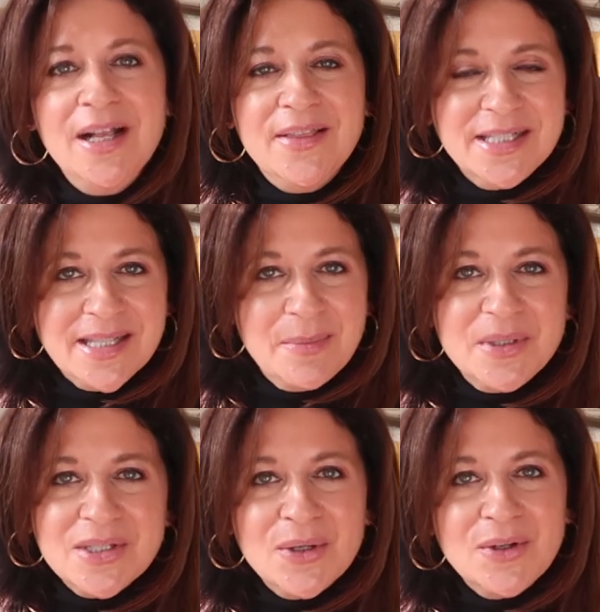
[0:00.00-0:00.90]
this
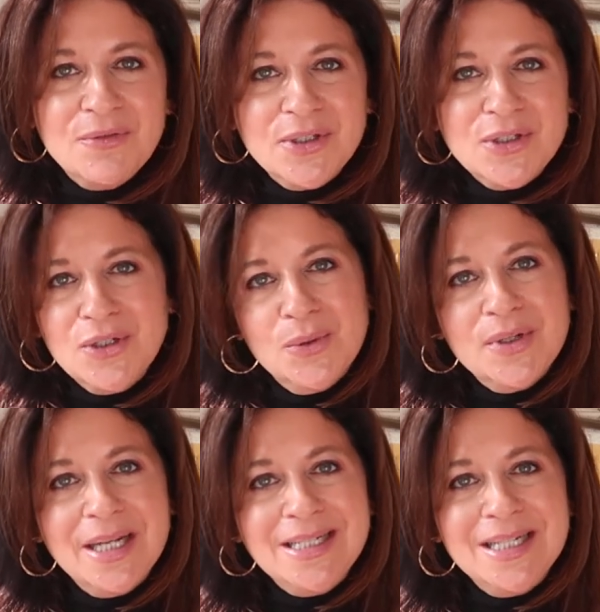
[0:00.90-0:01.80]
episode of What's New with
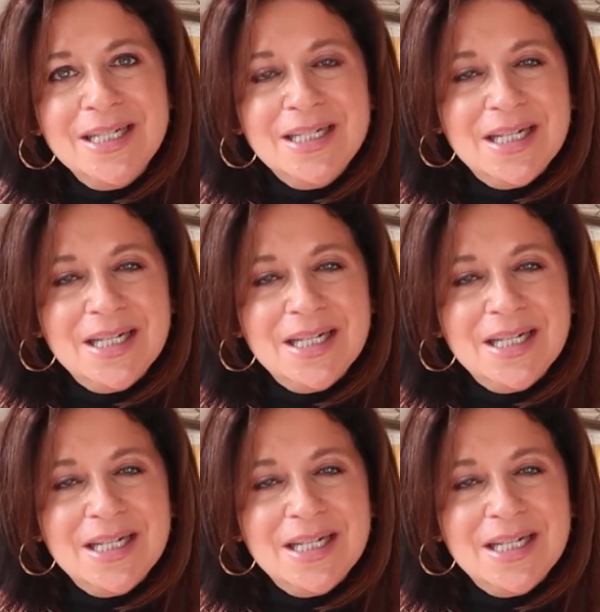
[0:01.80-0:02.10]
Nadine.